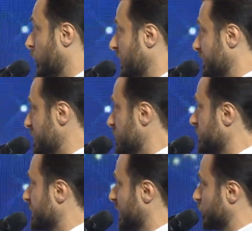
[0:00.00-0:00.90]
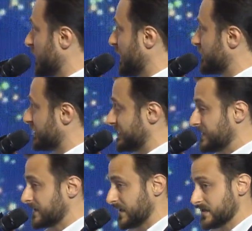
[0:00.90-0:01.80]
in addition to that, we have the
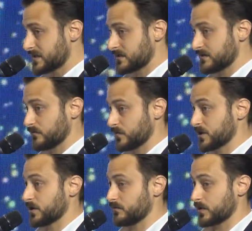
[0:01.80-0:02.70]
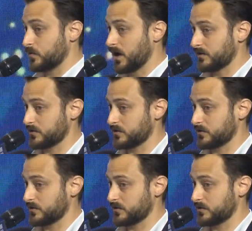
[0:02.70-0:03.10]
T gates, which are required in